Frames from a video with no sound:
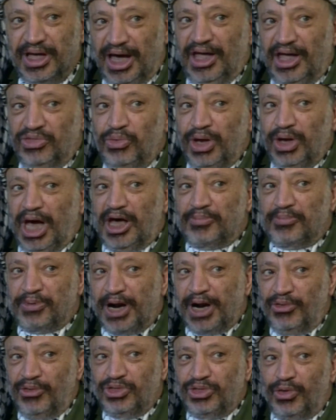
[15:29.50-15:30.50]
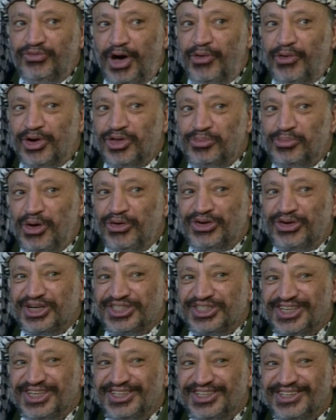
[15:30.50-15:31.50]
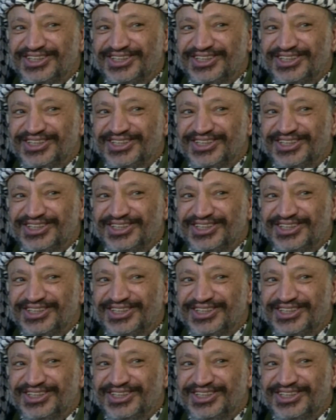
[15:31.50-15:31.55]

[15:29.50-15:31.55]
And we are proud of our democracy.